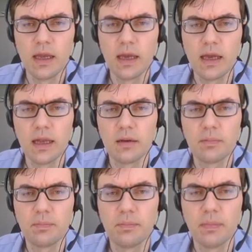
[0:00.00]
And
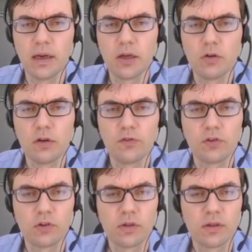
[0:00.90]
by going
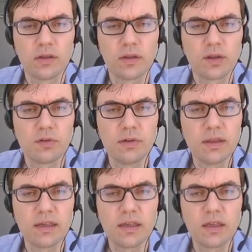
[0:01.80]
for 3
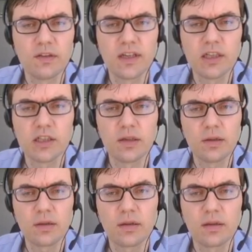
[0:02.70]
standard
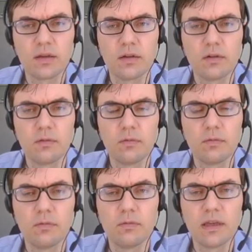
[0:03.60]
deviations,
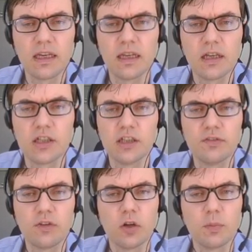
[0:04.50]
we can achieve
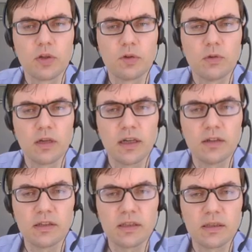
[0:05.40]
almost
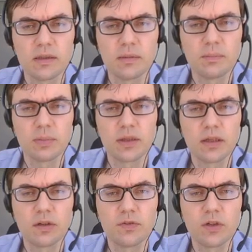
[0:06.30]
100%
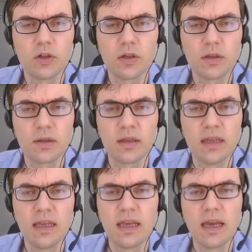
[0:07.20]
of the orders.
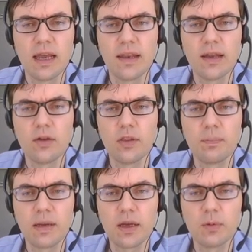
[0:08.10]
And now the
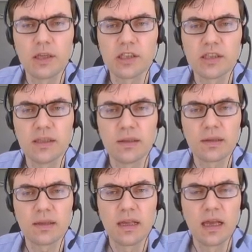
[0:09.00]
big question
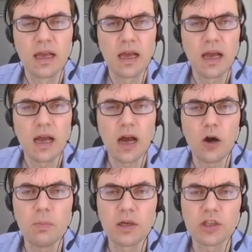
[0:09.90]
is, how
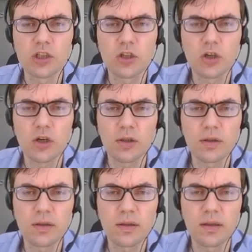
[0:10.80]
much
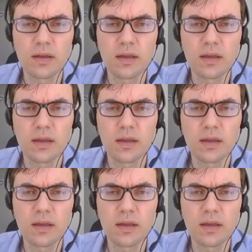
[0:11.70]
costs